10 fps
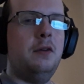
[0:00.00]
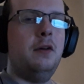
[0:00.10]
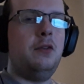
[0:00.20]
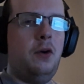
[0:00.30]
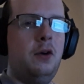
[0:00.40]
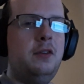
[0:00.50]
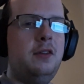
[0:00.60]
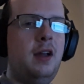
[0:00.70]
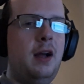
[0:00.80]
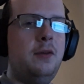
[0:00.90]
so of
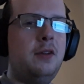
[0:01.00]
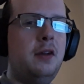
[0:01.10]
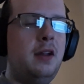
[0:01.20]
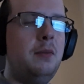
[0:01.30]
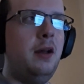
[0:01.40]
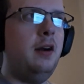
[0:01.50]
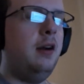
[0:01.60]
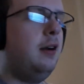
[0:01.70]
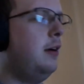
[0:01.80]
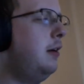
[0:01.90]
course I was going to get
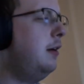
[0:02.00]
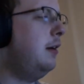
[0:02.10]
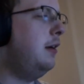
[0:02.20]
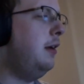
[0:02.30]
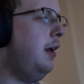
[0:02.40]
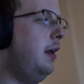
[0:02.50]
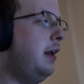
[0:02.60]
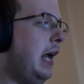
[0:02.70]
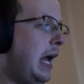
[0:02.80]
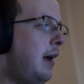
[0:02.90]
better,
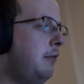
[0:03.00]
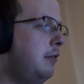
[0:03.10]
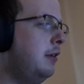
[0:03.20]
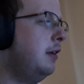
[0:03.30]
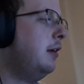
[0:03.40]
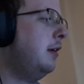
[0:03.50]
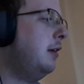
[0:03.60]
and I have.